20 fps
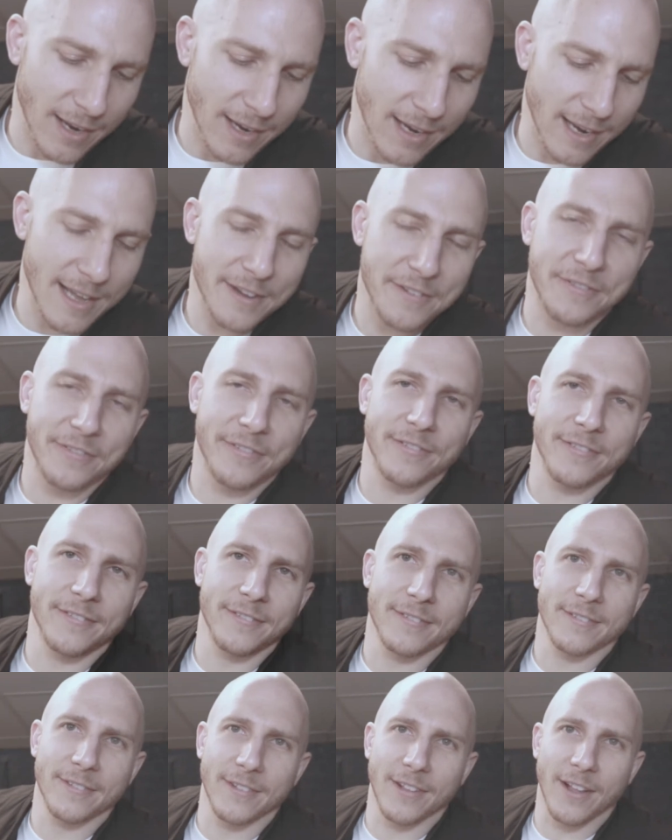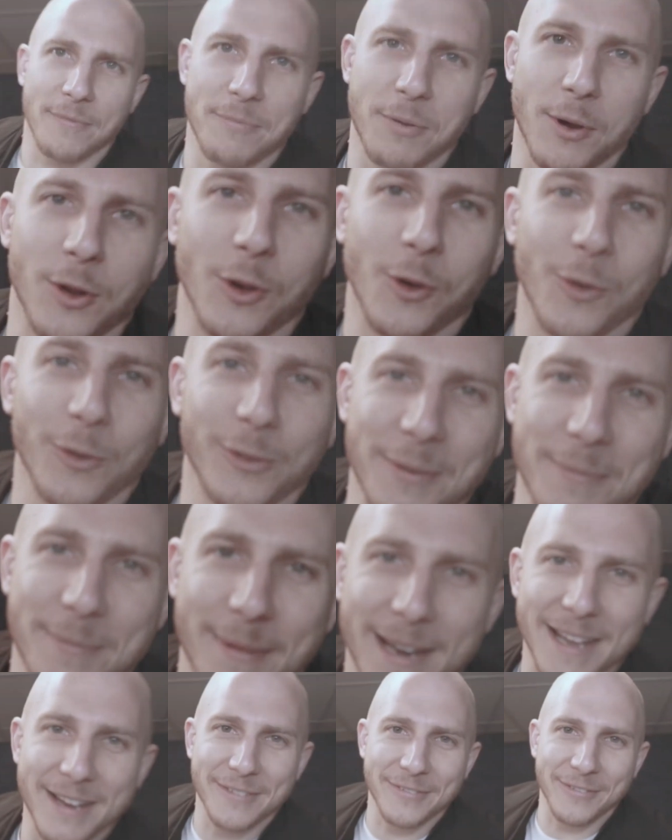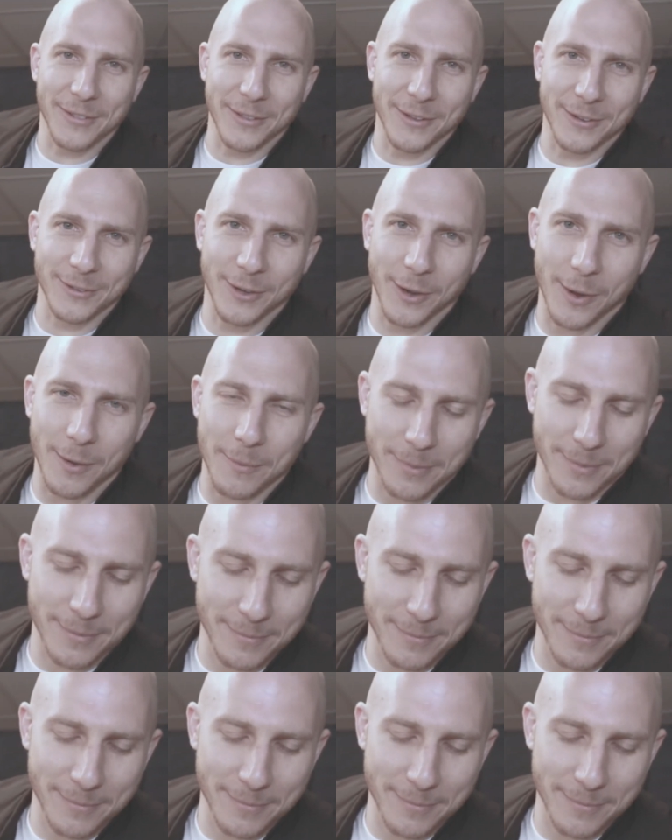A leaf. I've put an autumn leaf on the top